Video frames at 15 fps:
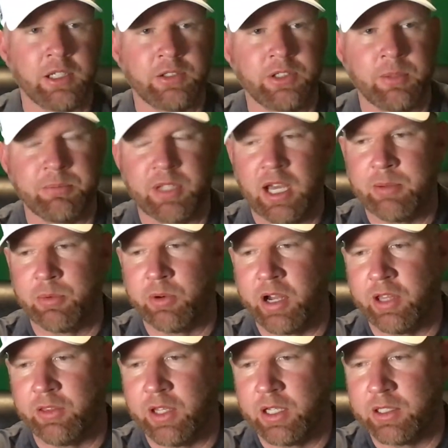sometime around
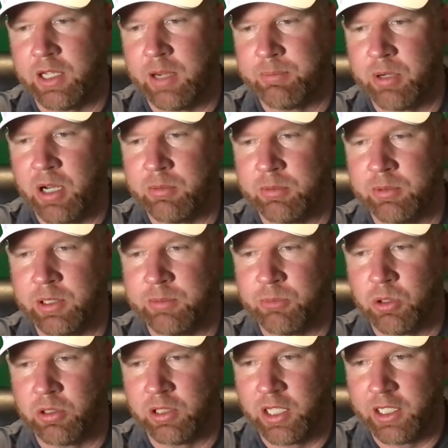then. Yeah, probably more
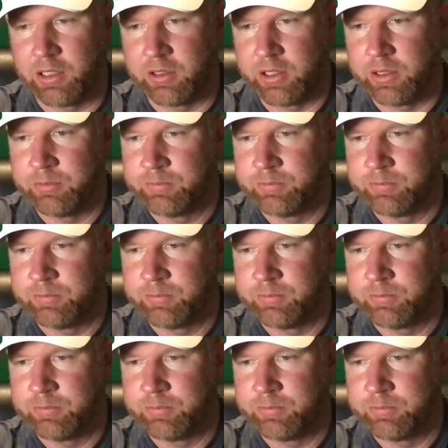than likely.